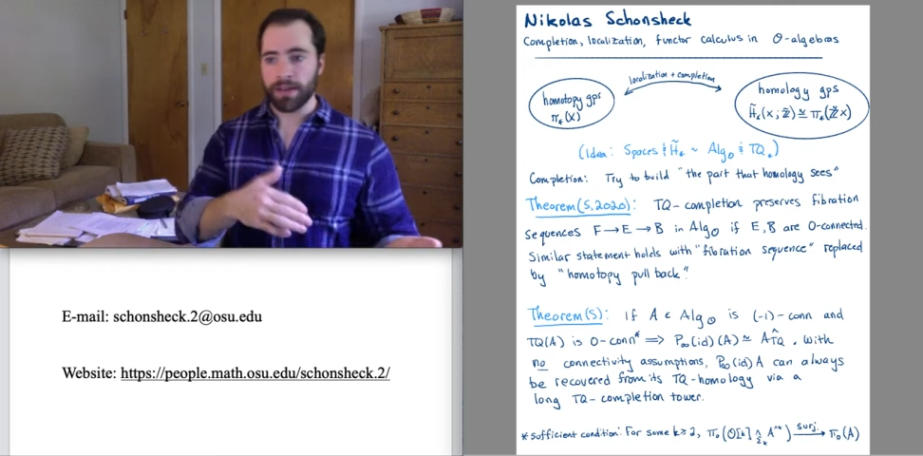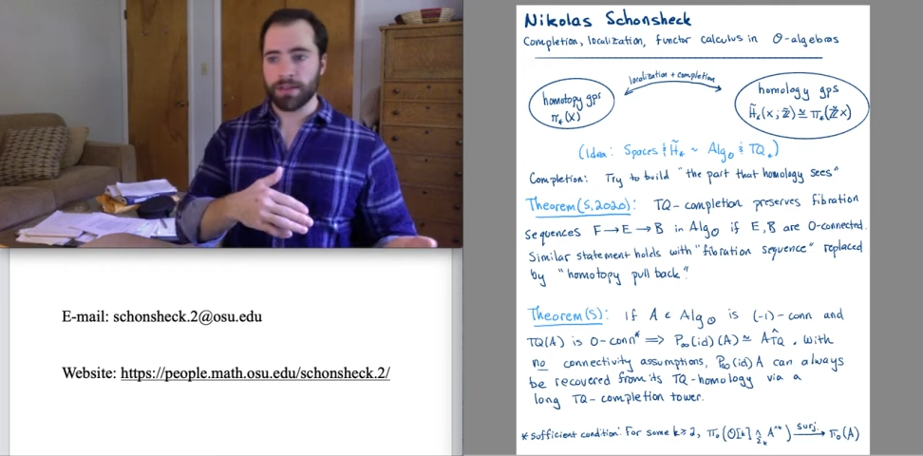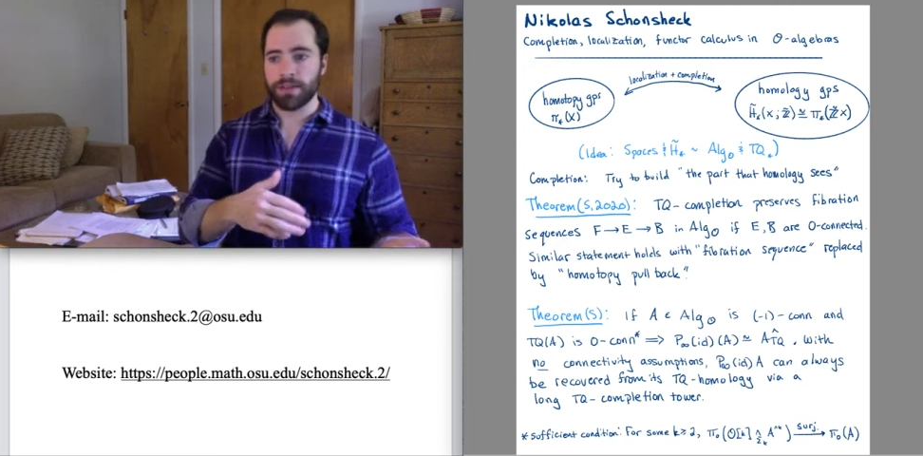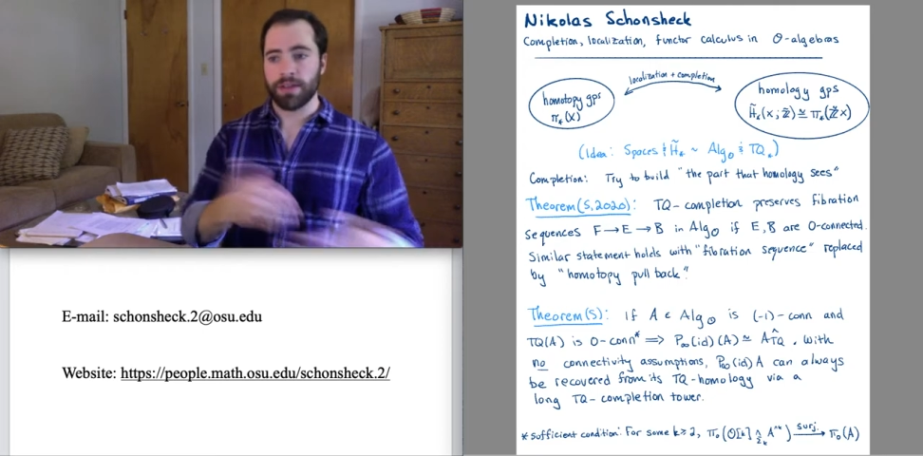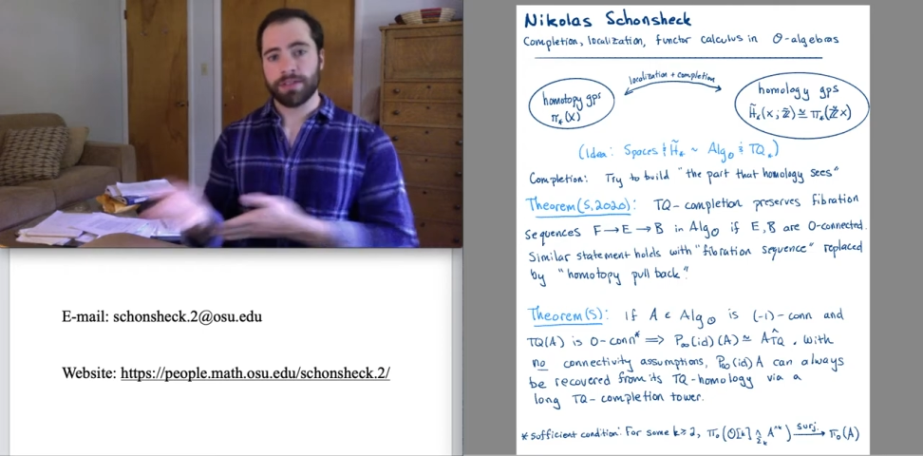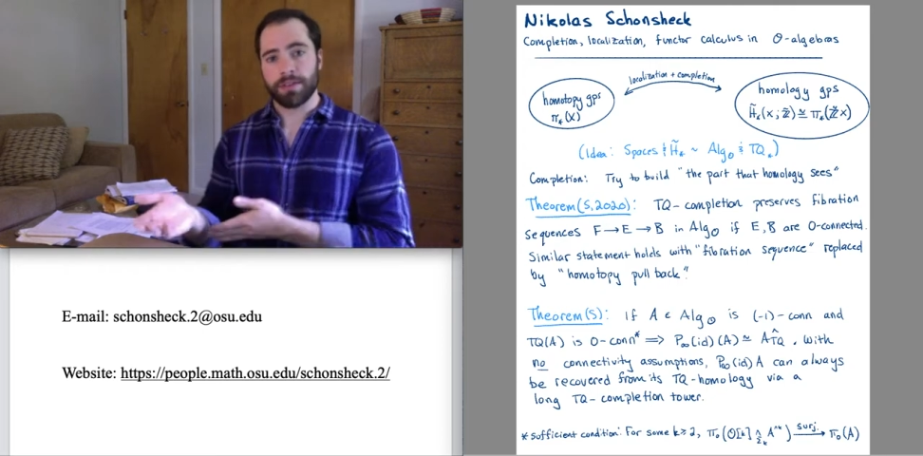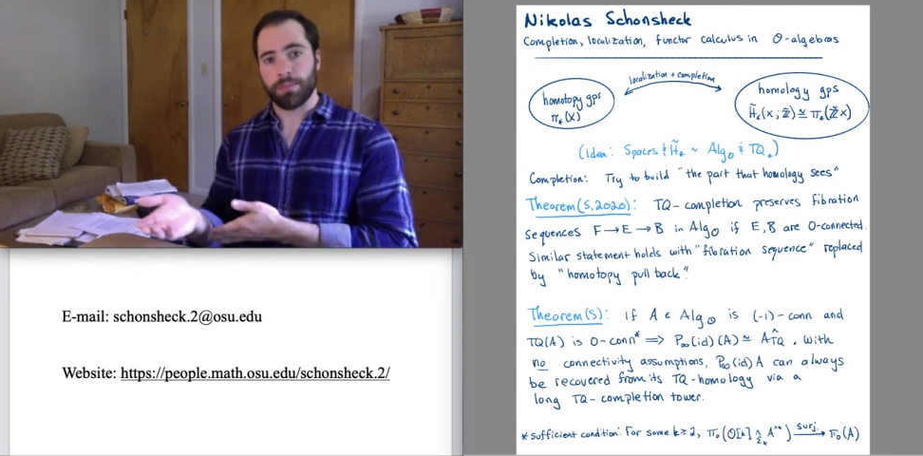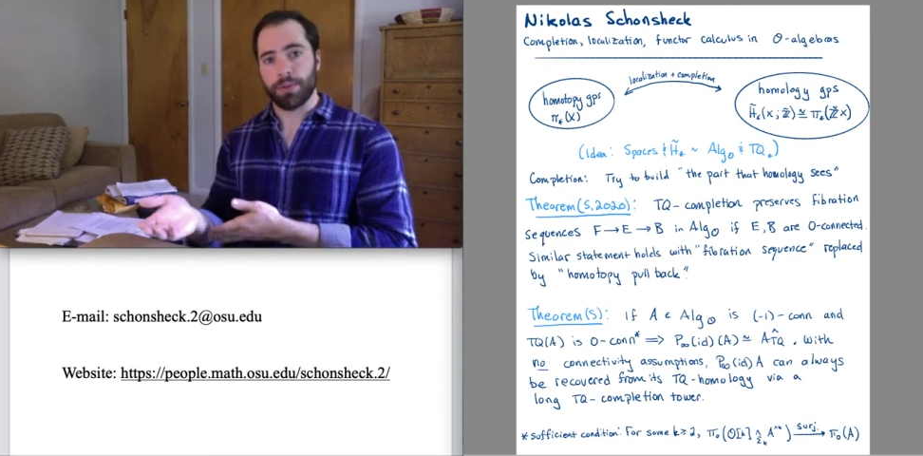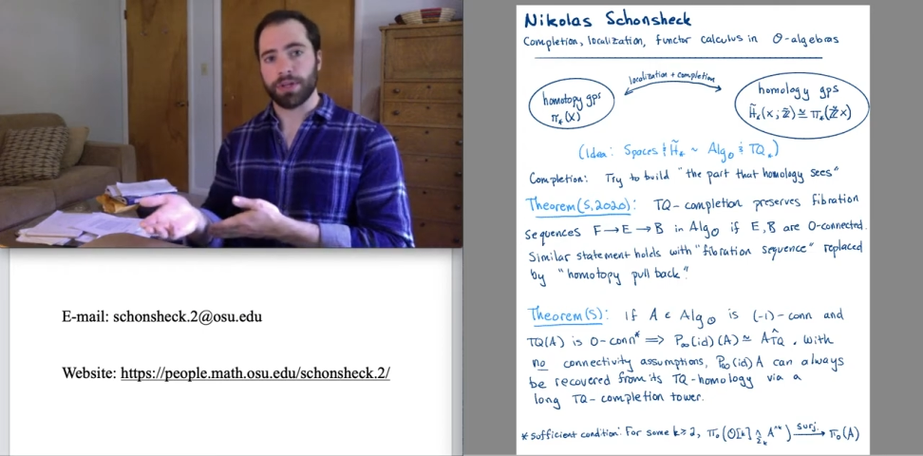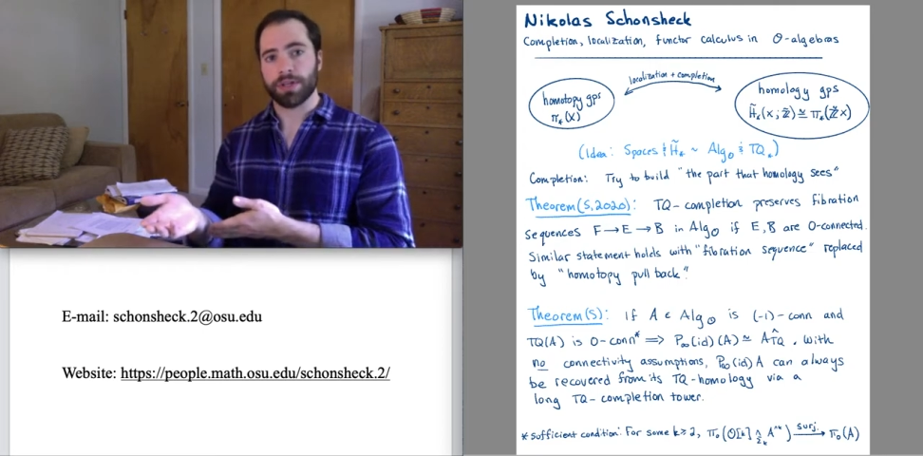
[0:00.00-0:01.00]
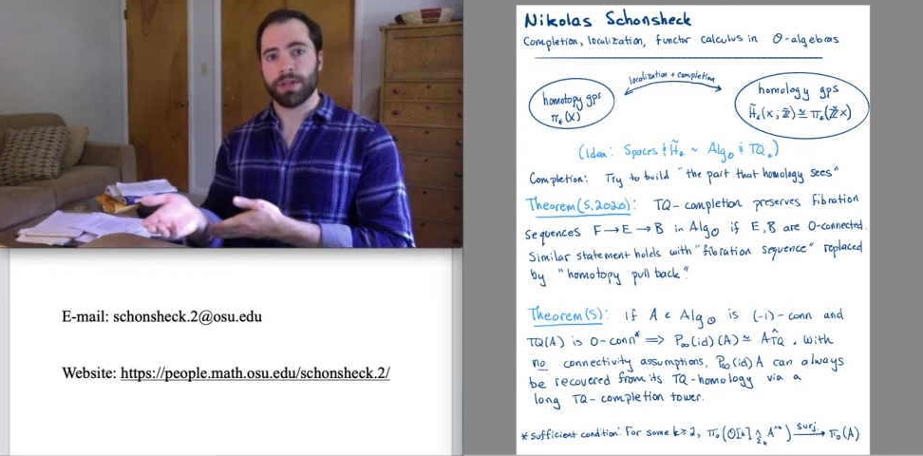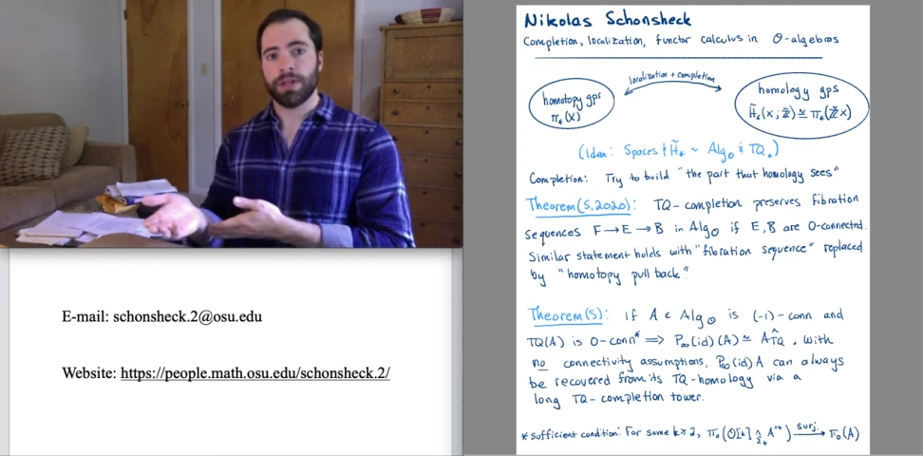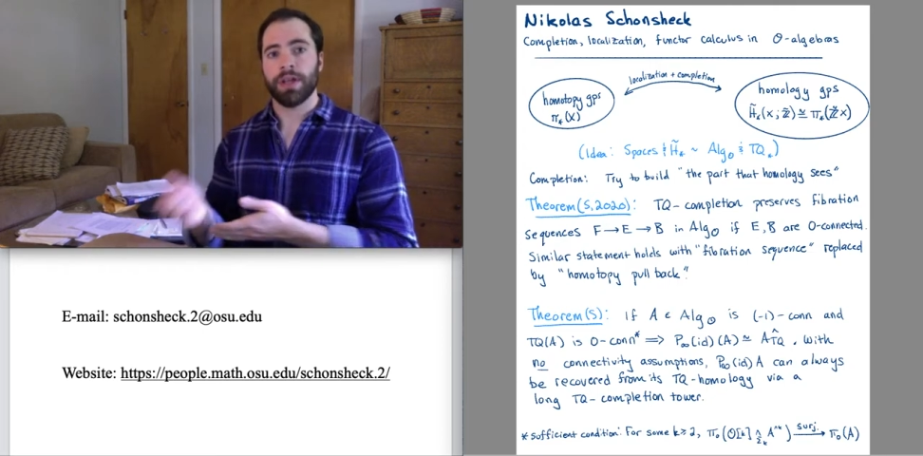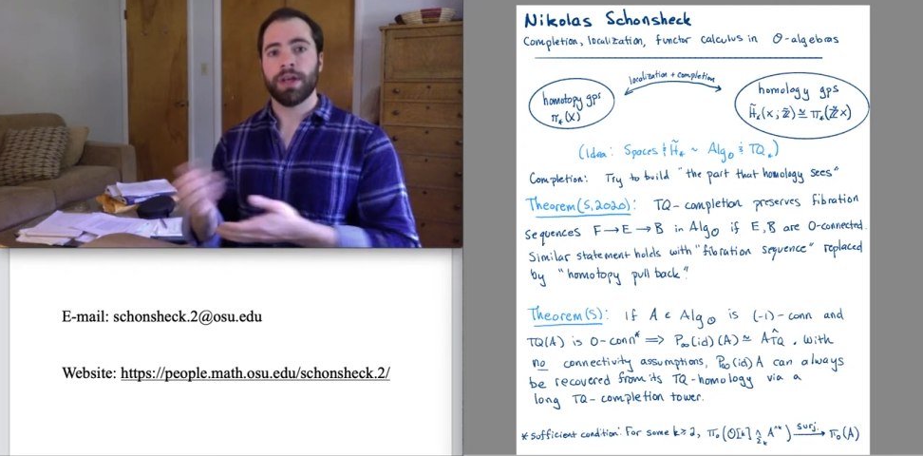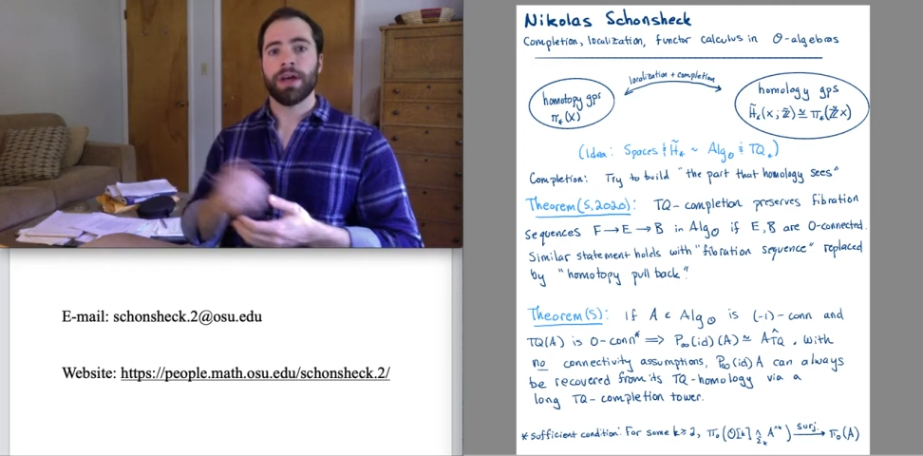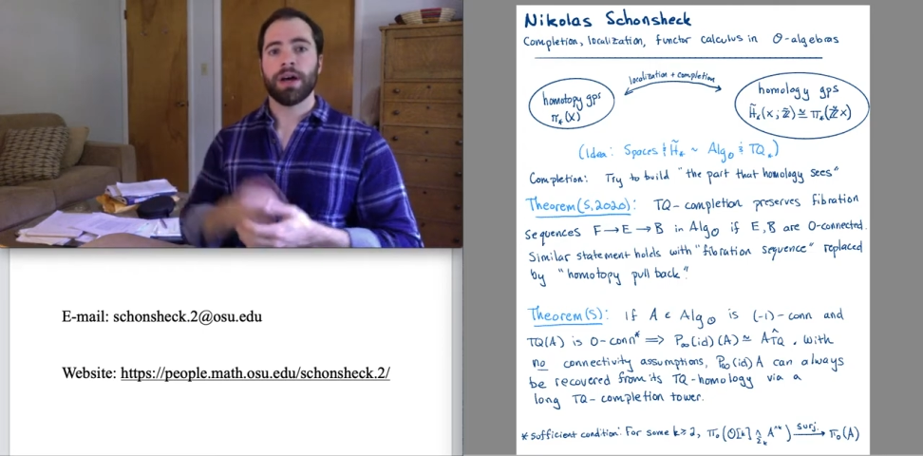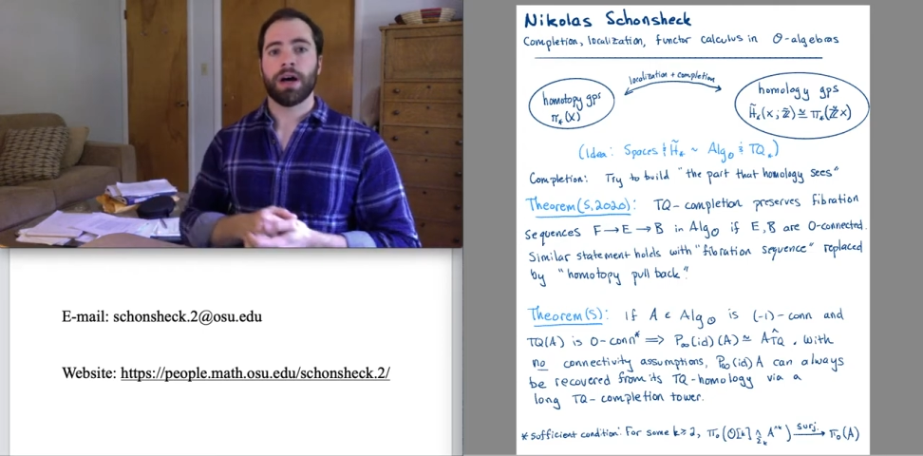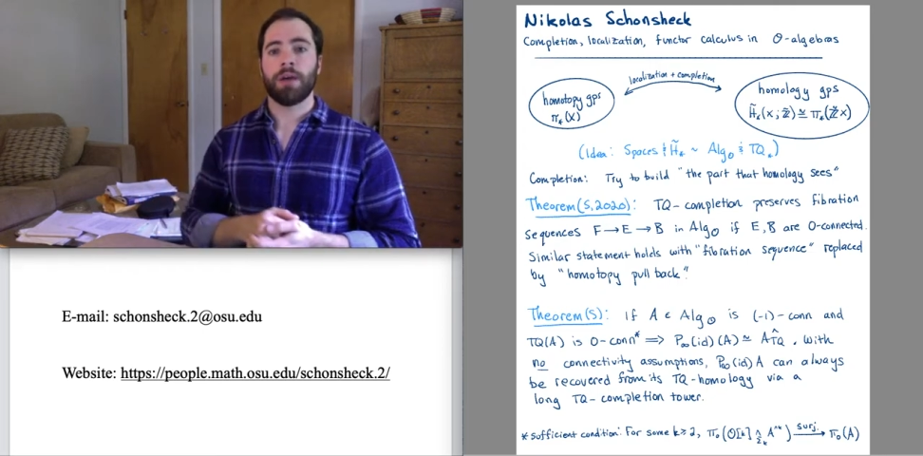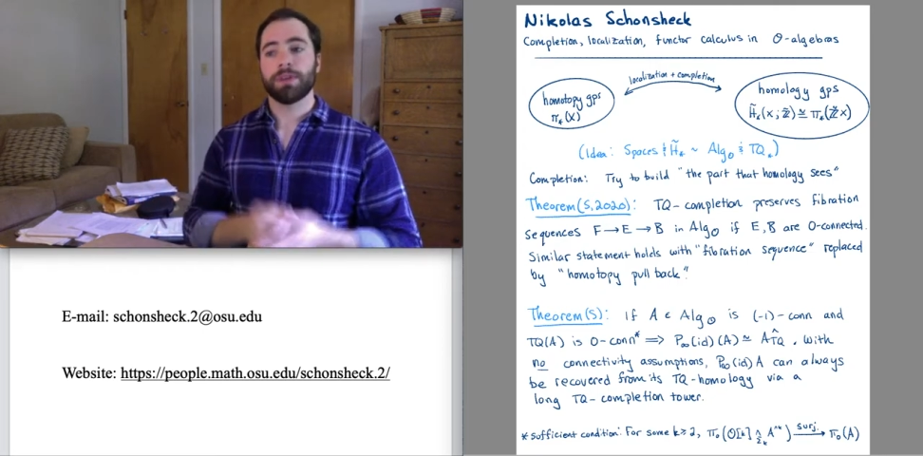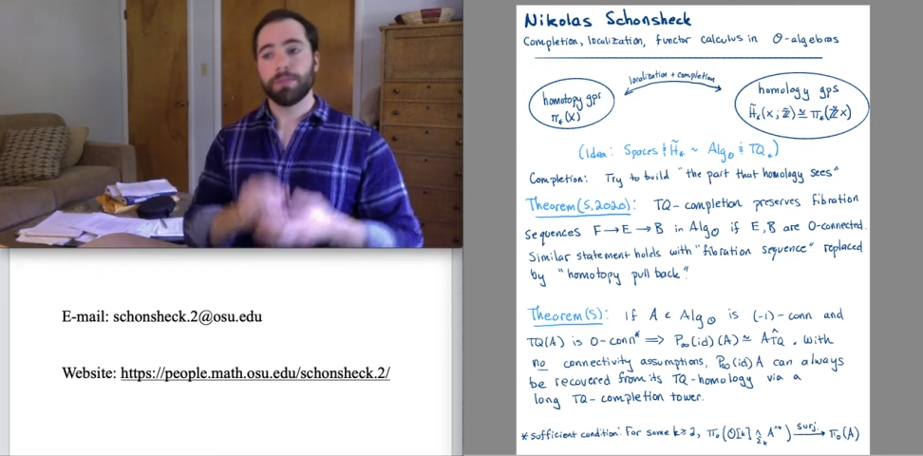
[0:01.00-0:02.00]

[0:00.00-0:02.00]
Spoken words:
to its completion, to